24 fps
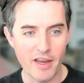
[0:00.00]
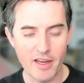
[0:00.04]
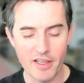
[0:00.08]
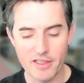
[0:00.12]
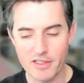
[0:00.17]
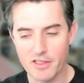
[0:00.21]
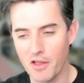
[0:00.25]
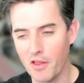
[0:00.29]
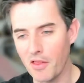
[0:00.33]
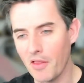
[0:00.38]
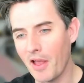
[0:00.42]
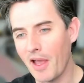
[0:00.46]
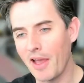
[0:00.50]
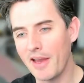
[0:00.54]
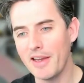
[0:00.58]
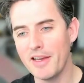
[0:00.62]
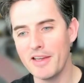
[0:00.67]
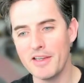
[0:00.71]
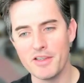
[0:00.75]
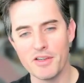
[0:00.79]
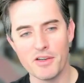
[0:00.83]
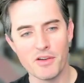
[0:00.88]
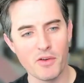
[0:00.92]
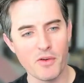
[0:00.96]
It's a lot
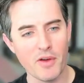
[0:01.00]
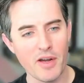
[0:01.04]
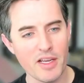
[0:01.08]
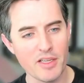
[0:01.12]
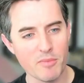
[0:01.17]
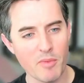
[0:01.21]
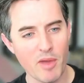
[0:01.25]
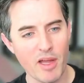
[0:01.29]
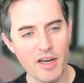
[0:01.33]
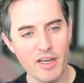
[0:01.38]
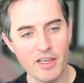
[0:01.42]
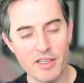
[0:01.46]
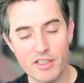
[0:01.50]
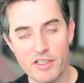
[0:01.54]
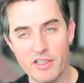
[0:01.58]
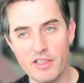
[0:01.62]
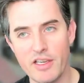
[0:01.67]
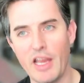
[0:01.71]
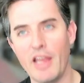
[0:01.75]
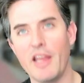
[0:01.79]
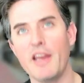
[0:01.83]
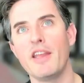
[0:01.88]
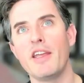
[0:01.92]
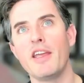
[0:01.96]
easier to raise money
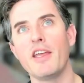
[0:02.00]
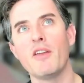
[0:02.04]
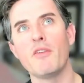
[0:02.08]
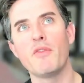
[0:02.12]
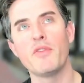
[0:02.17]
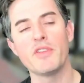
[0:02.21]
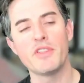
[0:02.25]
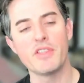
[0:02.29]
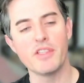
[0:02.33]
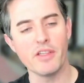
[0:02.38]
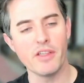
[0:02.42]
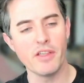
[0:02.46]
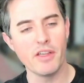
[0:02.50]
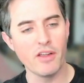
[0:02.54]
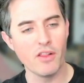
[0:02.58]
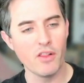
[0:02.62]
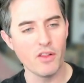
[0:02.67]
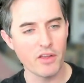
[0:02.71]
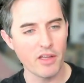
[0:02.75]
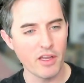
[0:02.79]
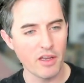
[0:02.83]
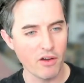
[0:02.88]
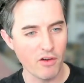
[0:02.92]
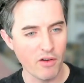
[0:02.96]
standing in a facility
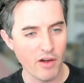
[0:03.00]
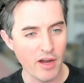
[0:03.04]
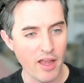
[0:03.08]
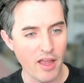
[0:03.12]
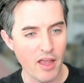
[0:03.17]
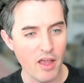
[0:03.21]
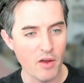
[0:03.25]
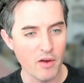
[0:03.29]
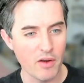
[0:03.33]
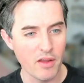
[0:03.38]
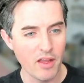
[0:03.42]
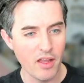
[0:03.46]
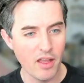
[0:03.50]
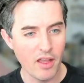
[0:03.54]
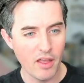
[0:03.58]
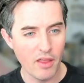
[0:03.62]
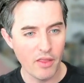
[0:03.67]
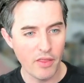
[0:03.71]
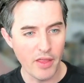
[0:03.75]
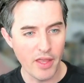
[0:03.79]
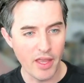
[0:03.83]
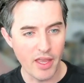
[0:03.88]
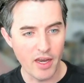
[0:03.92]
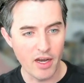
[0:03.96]
looking around
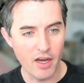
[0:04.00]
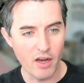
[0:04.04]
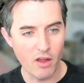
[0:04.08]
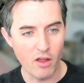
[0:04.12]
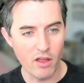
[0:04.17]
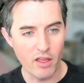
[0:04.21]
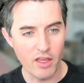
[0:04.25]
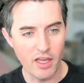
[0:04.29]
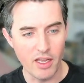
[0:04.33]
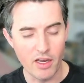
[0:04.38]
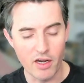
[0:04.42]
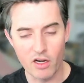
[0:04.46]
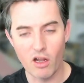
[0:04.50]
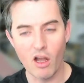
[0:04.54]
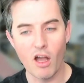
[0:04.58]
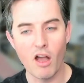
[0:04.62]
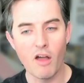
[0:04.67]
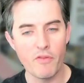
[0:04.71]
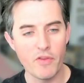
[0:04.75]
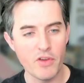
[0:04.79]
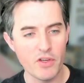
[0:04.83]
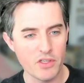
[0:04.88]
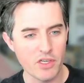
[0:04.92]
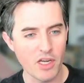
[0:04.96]
than in a
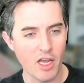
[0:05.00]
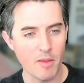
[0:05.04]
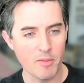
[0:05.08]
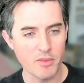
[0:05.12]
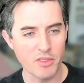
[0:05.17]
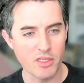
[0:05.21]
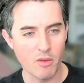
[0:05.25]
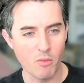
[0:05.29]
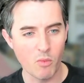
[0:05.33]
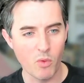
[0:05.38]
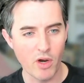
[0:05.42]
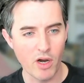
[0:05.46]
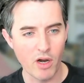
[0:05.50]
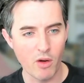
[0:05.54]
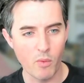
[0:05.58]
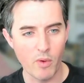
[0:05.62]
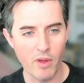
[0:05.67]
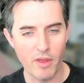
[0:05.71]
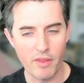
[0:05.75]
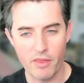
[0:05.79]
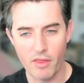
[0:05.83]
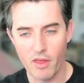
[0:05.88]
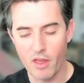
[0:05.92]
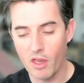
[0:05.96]
coffee shop somewhere
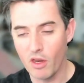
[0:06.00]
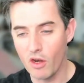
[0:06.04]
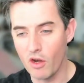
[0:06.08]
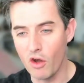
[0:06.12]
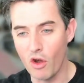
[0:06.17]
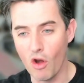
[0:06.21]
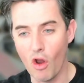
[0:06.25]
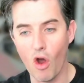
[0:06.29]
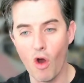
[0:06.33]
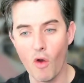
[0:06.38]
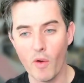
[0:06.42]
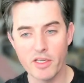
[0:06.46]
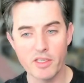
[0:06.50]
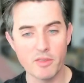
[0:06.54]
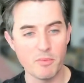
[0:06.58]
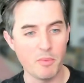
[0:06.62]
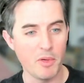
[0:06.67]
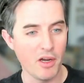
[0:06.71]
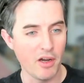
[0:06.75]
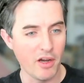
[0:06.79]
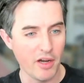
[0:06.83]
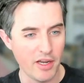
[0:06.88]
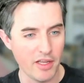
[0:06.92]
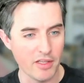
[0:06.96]
with no
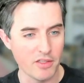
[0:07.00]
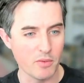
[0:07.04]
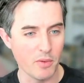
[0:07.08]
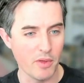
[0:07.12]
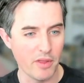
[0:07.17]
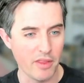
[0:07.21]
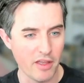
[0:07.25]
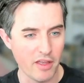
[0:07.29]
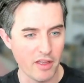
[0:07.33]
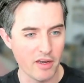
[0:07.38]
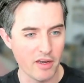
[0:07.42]
experience with it.